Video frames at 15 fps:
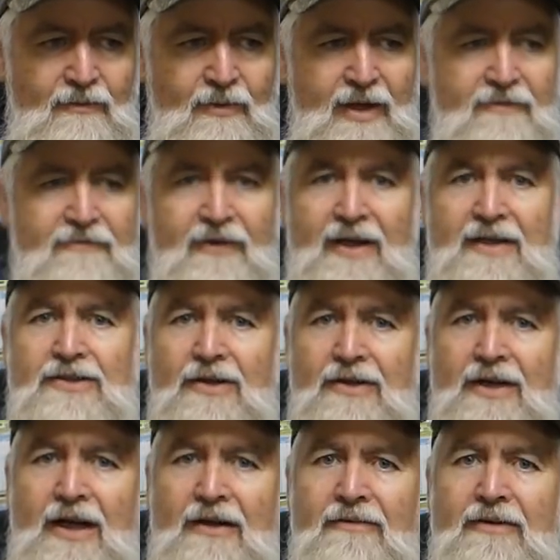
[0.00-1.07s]
we had a fair
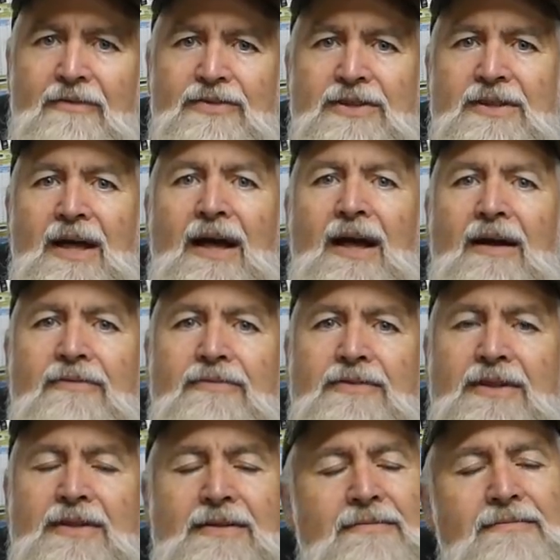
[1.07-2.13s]
turnover of staff,
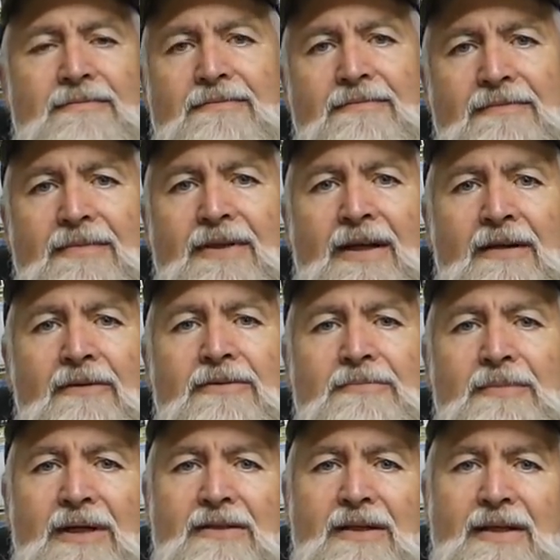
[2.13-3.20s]
and it was
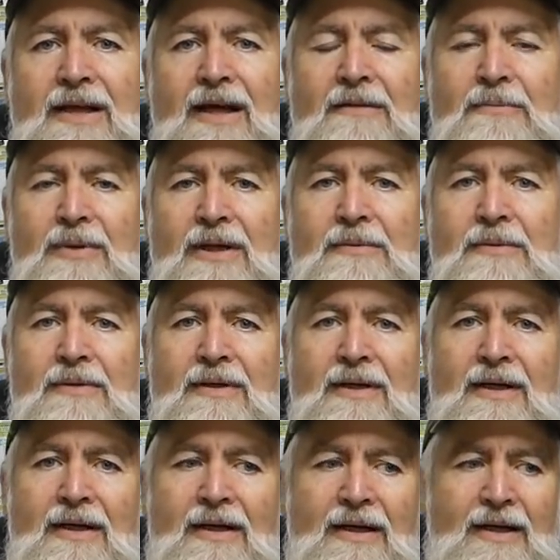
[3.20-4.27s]
mostly young people.
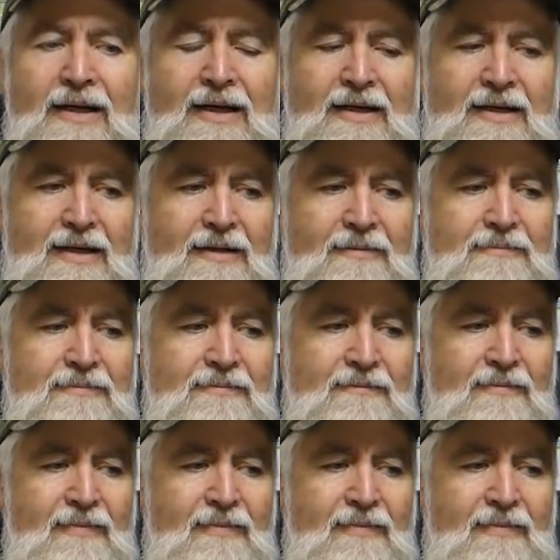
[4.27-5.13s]
And